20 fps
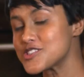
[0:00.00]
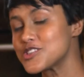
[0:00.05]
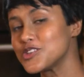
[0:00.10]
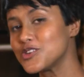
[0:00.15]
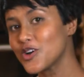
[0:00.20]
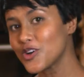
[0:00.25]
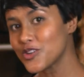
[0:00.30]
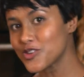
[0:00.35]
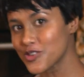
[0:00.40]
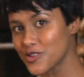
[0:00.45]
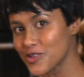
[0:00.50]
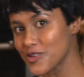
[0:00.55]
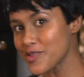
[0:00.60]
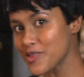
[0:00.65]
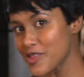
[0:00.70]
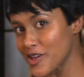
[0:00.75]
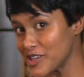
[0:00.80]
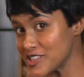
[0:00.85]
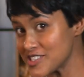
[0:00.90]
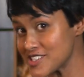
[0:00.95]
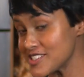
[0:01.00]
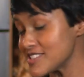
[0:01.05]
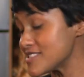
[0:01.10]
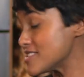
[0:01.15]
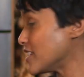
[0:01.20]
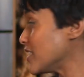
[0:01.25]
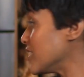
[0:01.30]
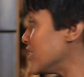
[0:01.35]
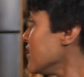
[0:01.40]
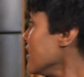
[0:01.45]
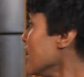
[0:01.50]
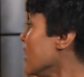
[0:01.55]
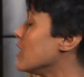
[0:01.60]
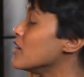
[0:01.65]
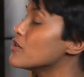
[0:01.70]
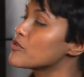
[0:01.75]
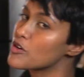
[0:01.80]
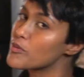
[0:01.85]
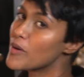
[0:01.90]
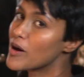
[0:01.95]

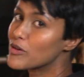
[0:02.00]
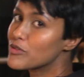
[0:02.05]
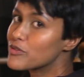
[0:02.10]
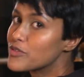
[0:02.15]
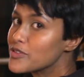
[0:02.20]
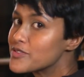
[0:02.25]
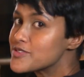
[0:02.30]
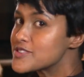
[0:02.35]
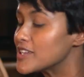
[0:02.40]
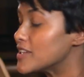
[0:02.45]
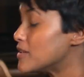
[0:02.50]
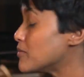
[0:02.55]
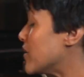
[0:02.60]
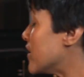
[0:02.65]
230°C for about 15